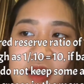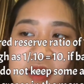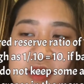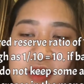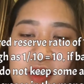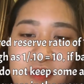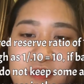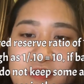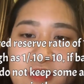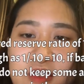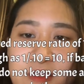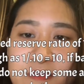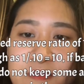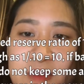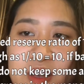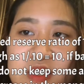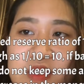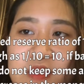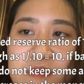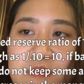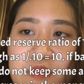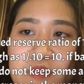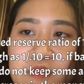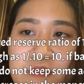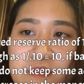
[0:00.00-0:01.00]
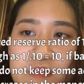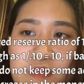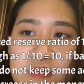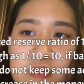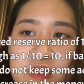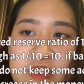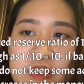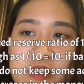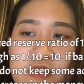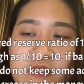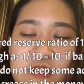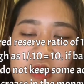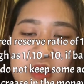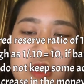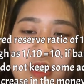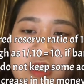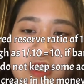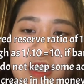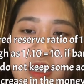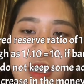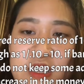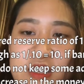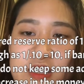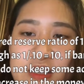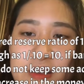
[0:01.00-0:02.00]
so the maximum
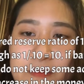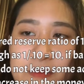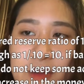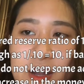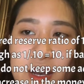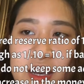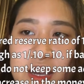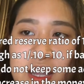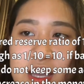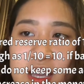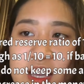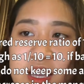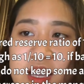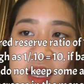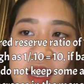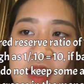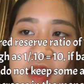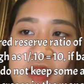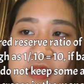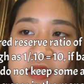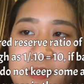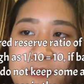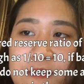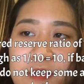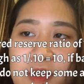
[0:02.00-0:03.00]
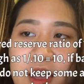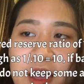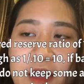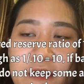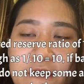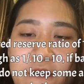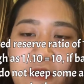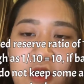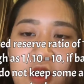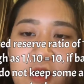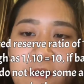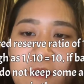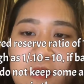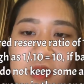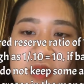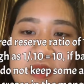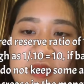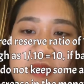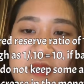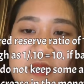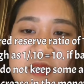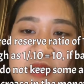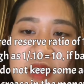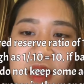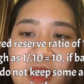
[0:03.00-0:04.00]
increase in the money supply from
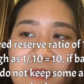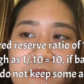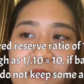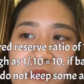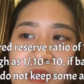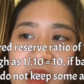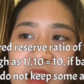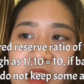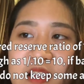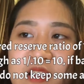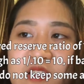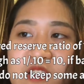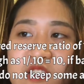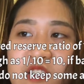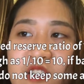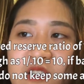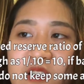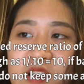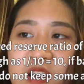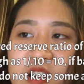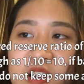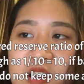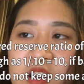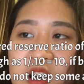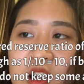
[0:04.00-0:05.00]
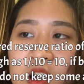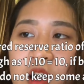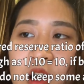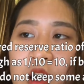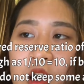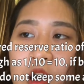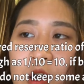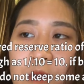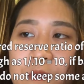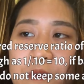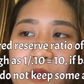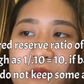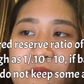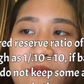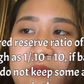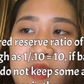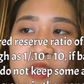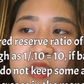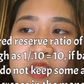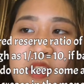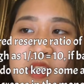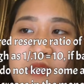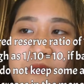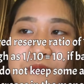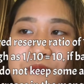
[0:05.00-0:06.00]
a $10 million open
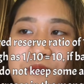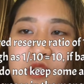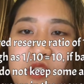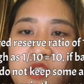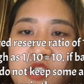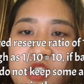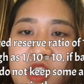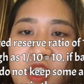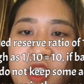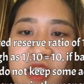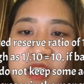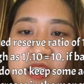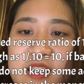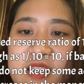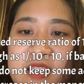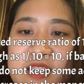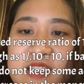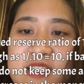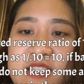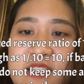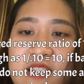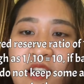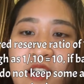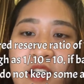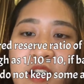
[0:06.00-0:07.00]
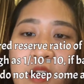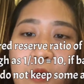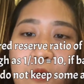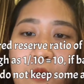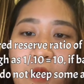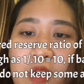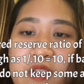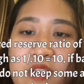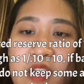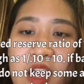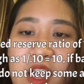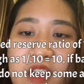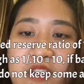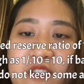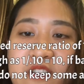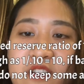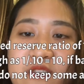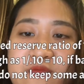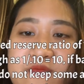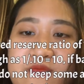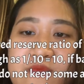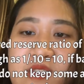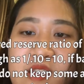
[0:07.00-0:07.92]
market purchase is $100